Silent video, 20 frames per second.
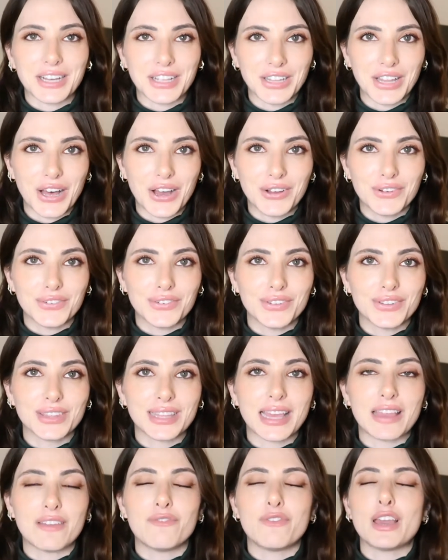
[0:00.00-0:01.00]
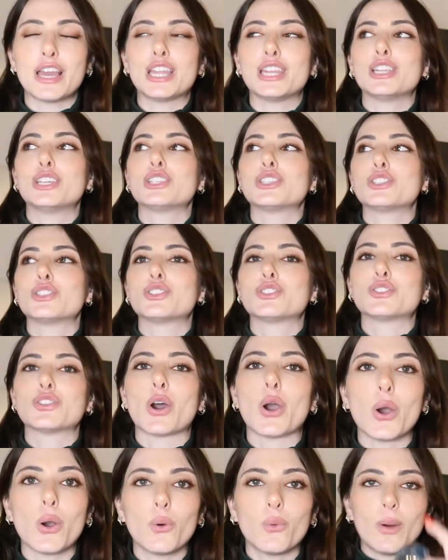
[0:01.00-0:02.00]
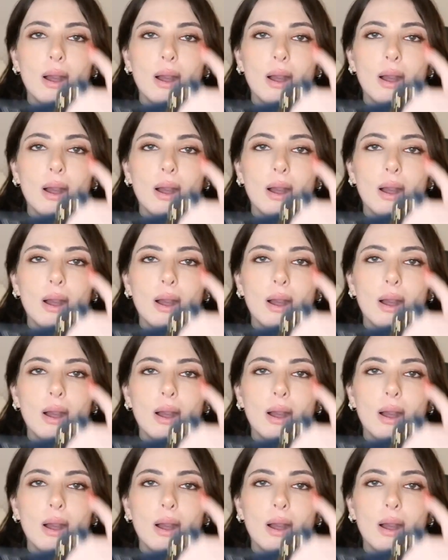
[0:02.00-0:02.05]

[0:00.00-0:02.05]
a glove. They fit so